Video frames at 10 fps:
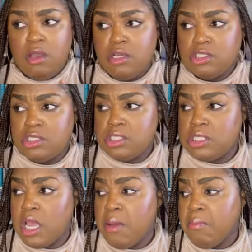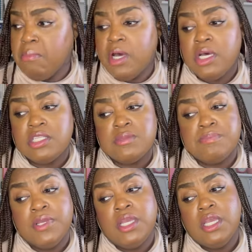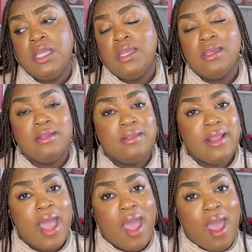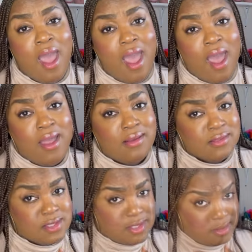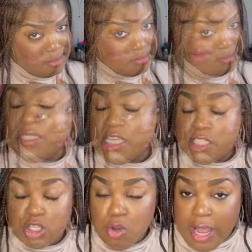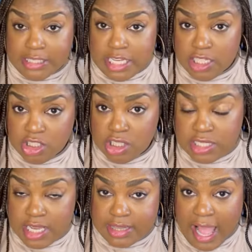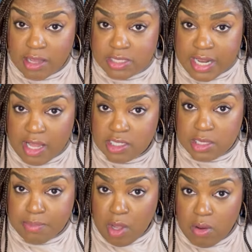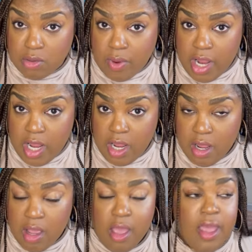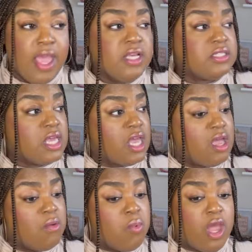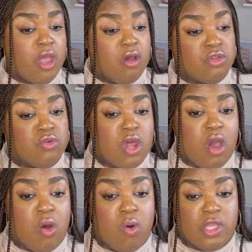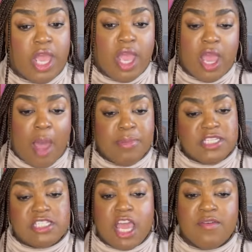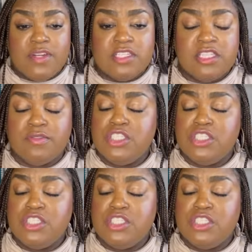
She said, must be nice. Mama said, so you got $10,000 to blow on a ring? He said, well, yeah, I've been saving and stuff.